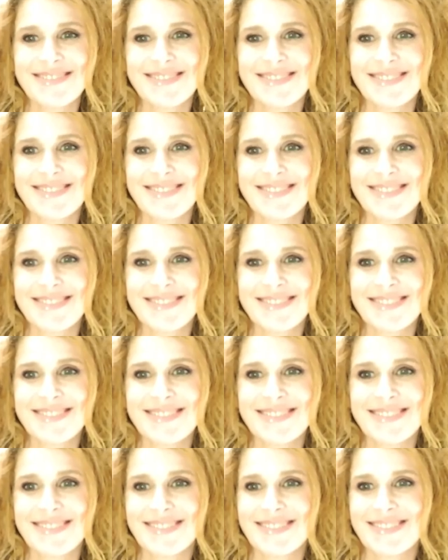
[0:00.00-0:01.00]

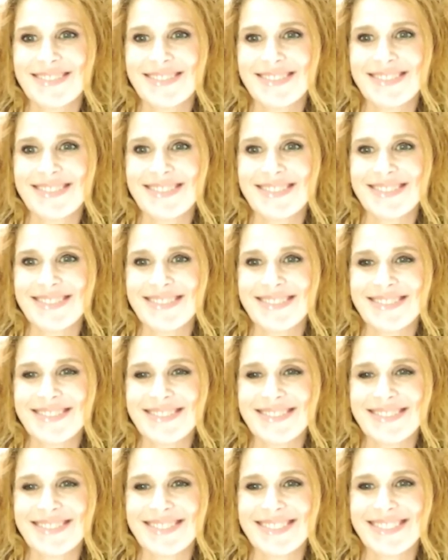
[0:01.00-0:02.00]

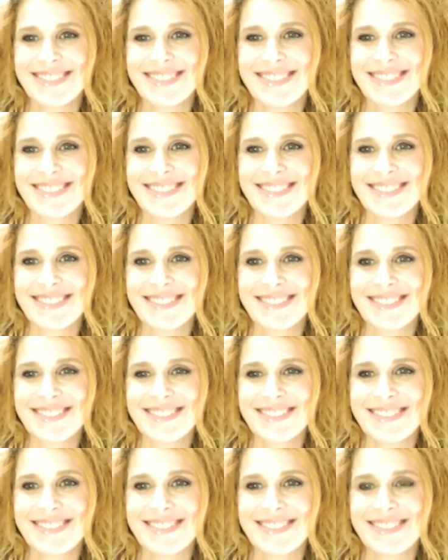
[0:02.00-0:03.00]

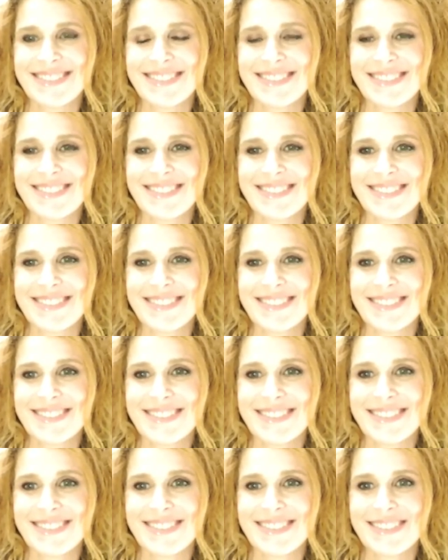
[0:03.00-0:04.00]

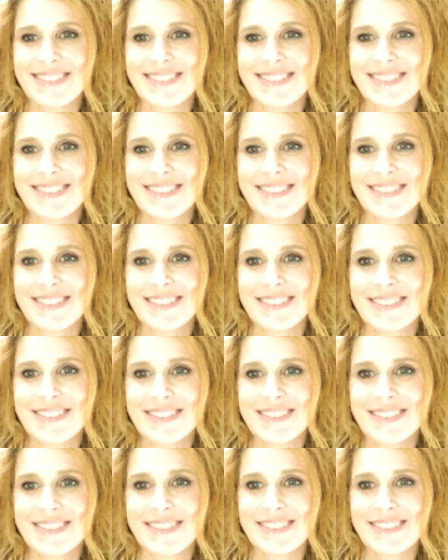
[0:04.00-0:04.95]
The person shown says nothing.